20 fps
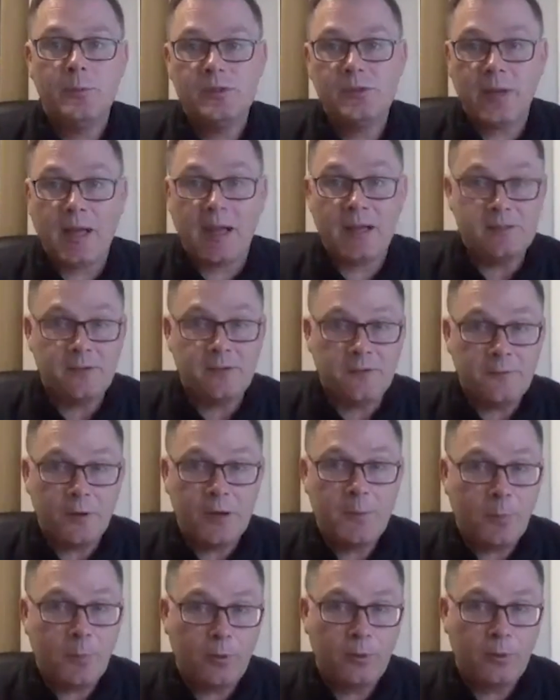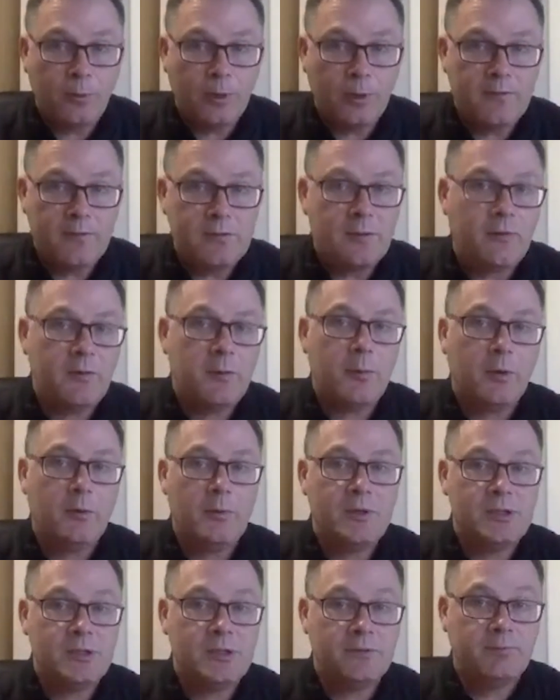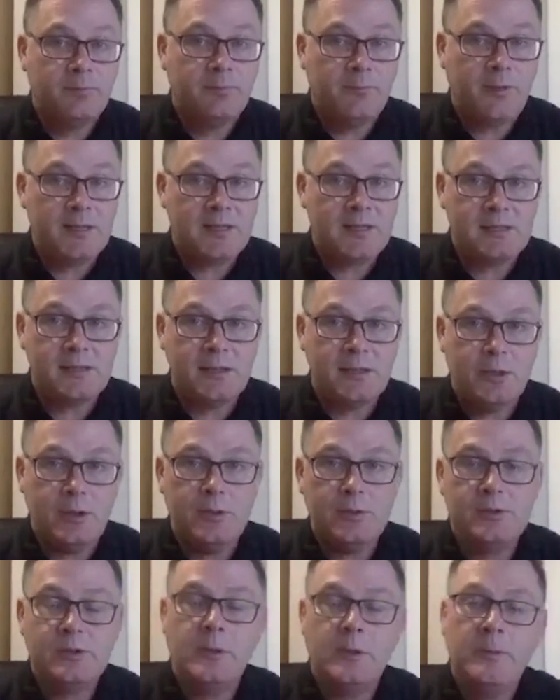So that is a free product we'll give to everybody, which is fantastic news.